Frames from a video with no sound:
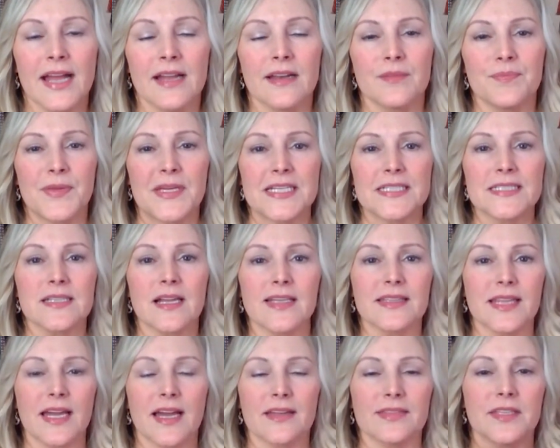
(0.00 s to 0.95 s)
And a piece
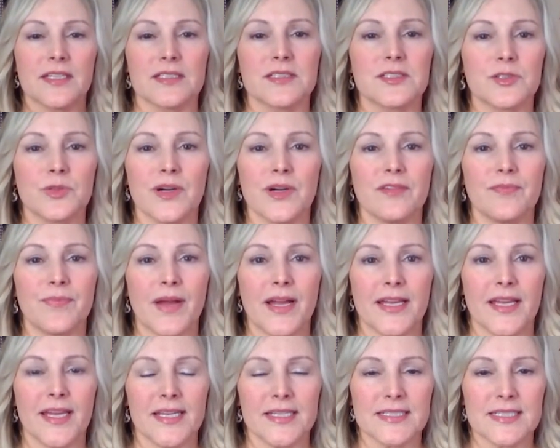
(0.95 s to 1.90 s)
like that's 12 by
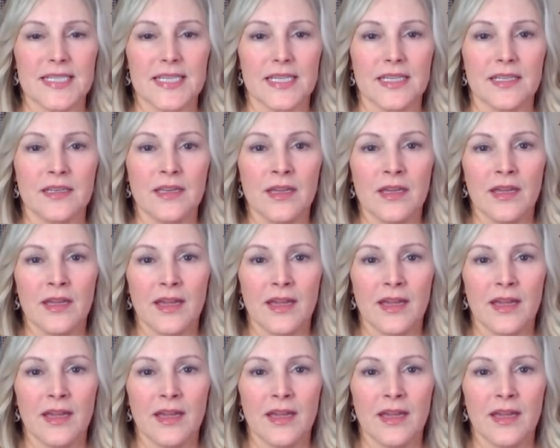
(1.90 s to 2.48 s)
18,